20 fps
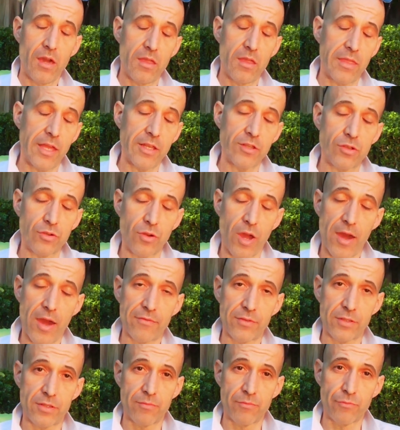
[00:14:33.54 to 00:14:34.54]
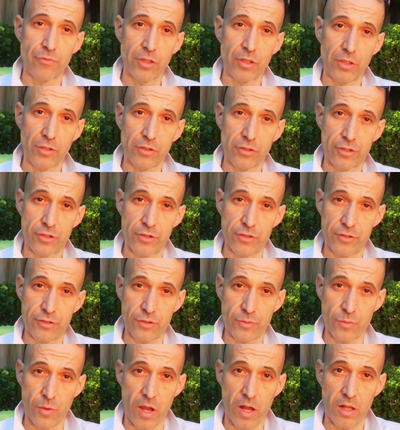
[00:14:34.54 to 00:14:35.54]
they do have some really good shoes as
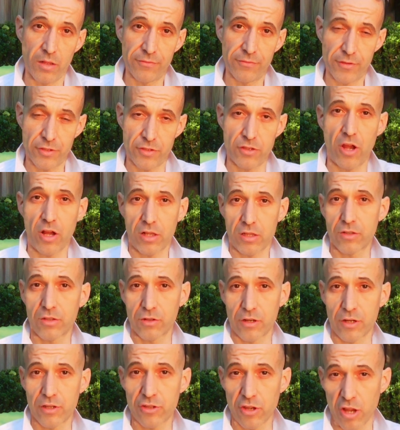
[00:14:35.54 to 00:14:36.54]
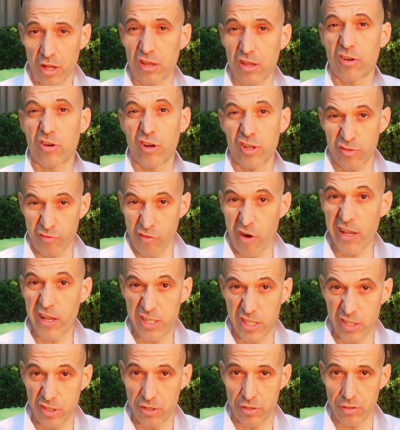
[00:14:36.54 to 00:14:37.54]
well for cyclocross
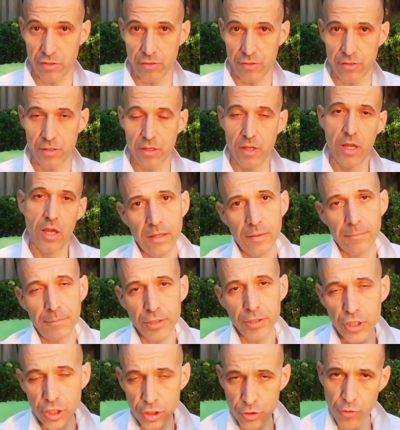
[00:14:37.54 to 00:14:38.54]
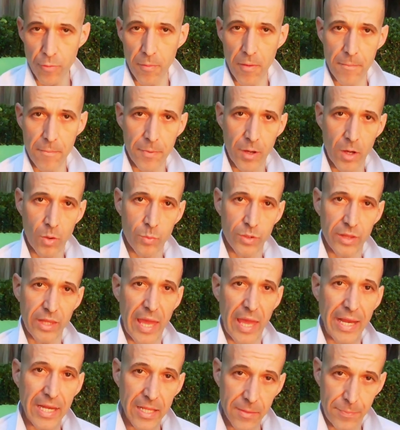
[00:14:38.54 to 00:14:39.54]
racing shoes. But just remember, with
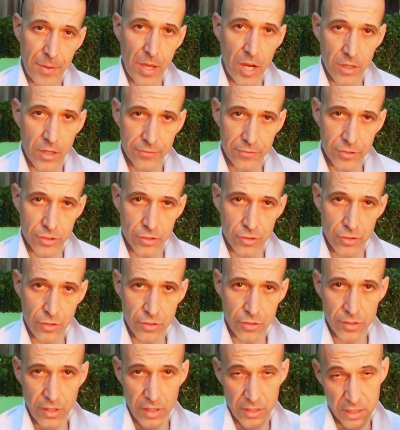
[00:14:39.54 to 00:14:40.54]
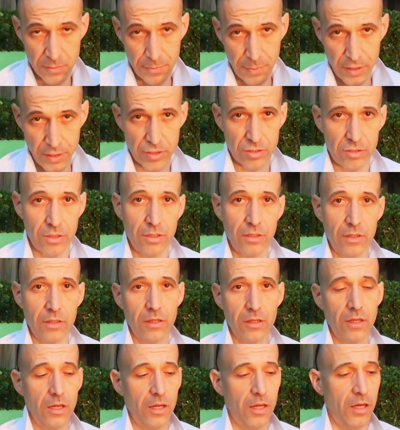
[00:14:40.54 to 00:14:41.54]
any pair of shoes, especially
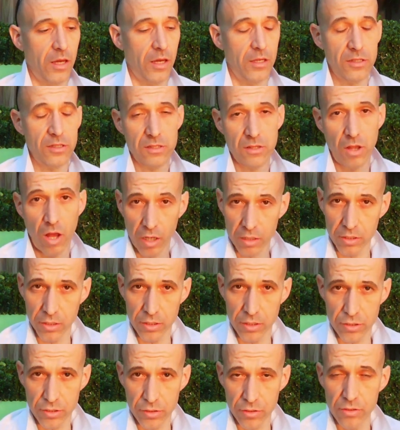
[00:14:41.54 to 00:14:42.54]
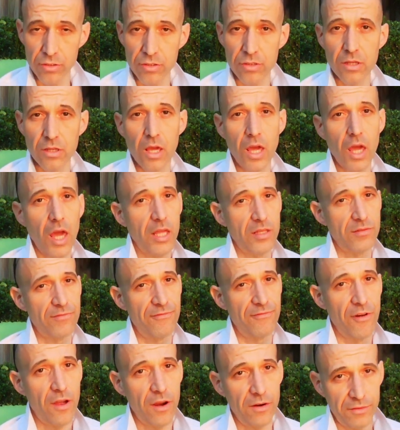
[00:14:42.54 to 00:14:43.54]
cycling shoes, it's
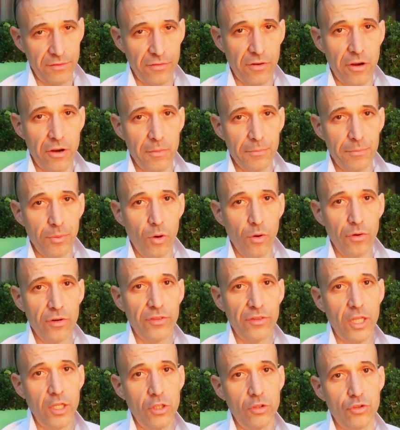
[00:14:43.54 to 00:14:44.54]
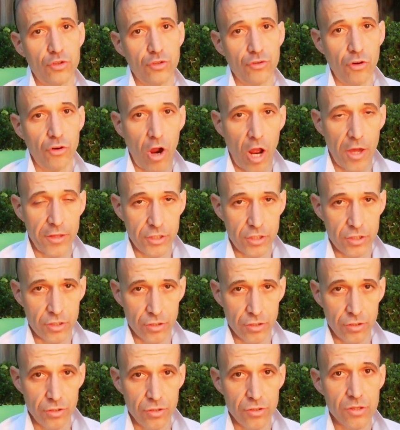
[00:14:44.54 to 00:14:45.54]
very, very important that you try the
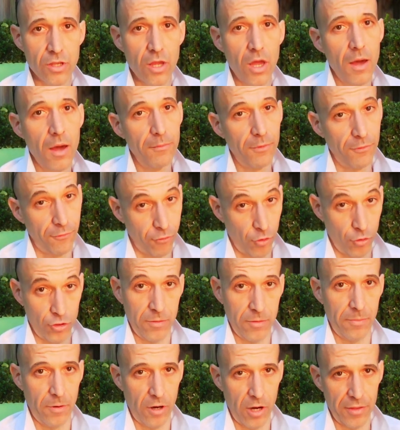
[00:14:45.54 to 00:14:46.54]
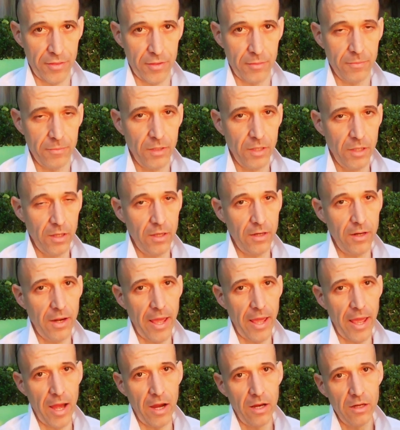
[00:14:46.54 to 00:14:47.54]
shoes before you buy them.
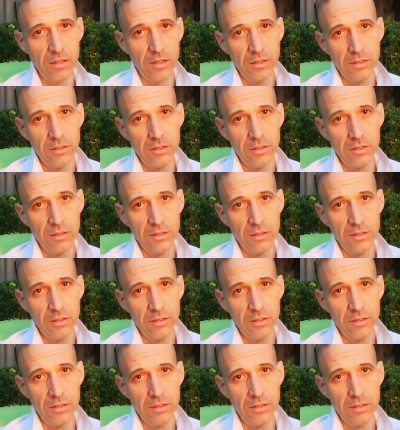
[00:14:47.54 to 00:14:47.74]
Now,